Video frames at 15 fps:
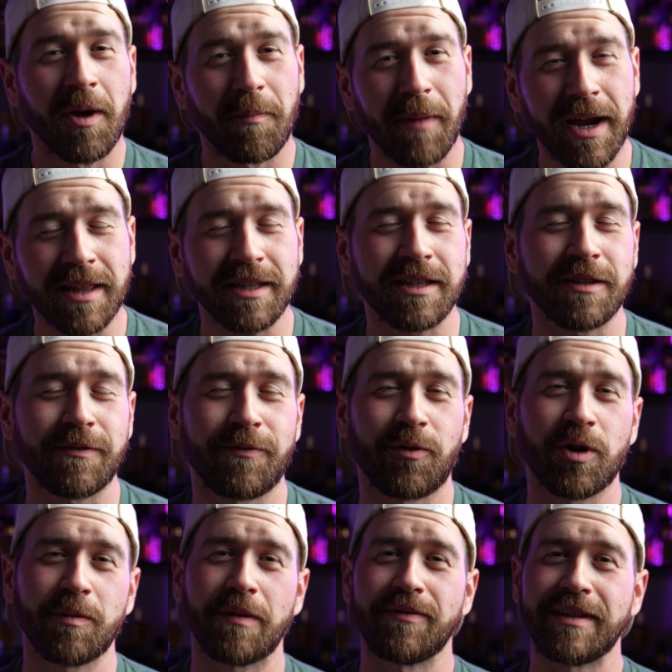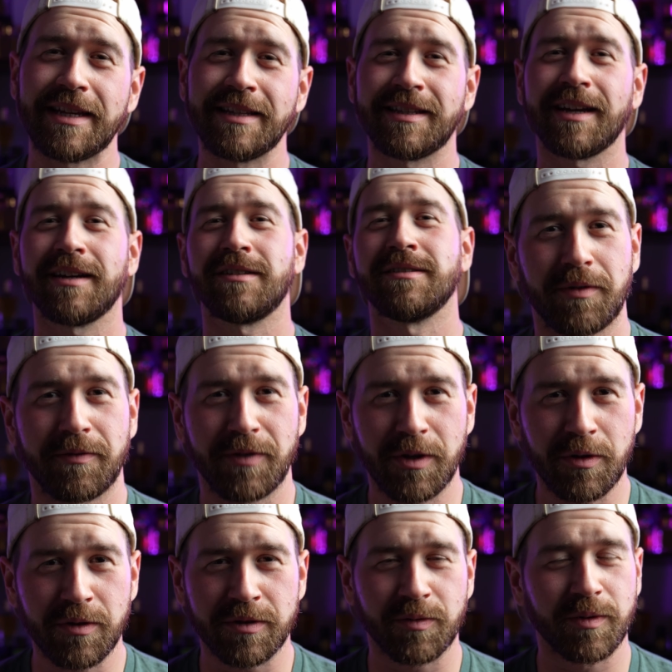mainly in the form of detailed
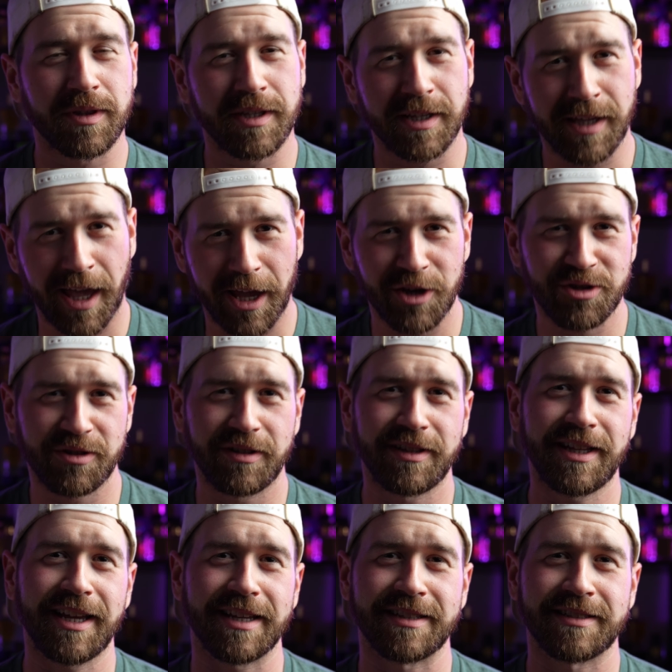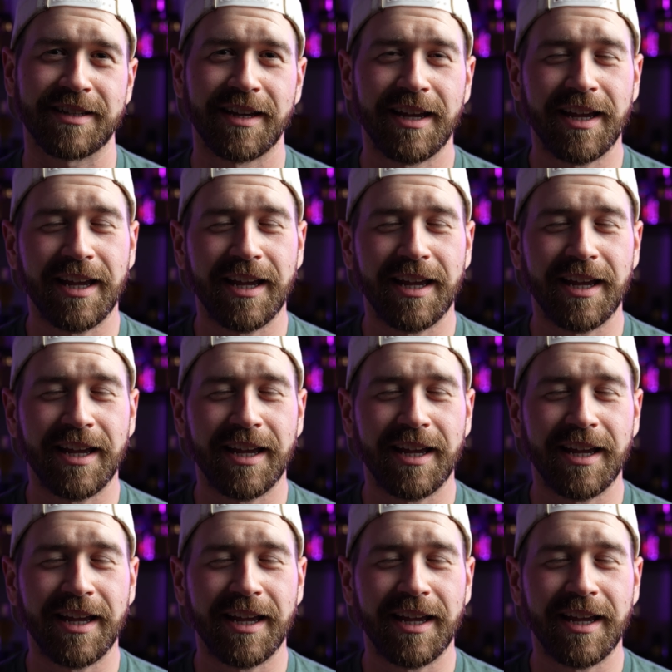reviews with the occasional list.